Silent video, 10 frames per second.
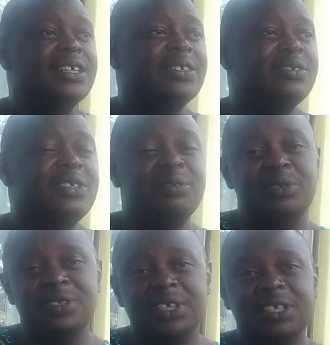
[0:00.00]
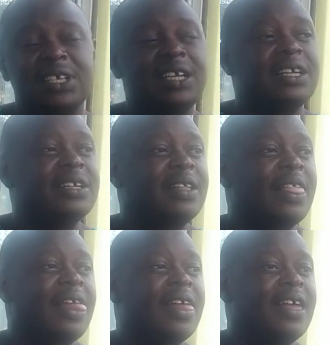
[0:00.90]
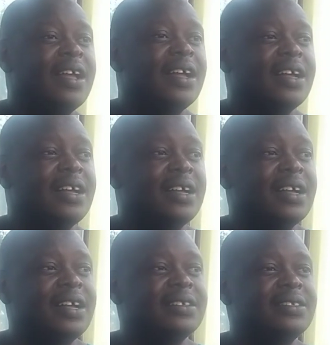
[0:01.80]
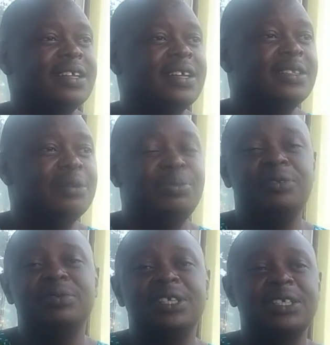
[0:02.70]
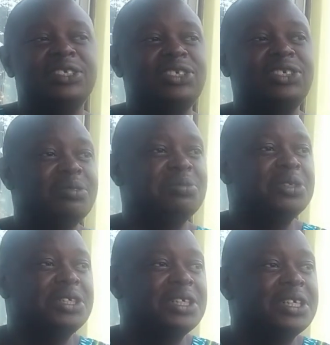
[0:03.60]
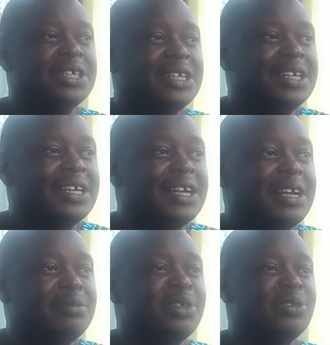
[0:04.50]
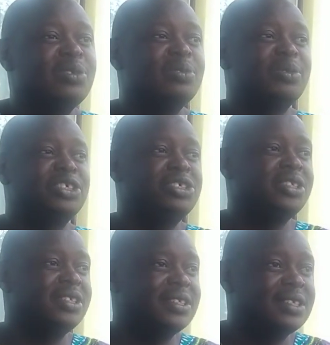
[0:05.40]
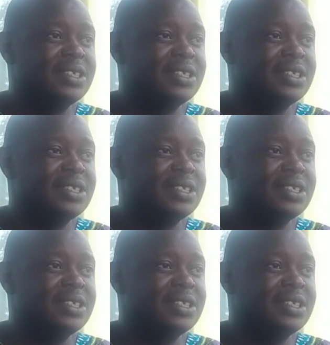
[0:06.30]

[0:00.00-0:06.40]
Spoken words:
not every center has the privilege of having those machines.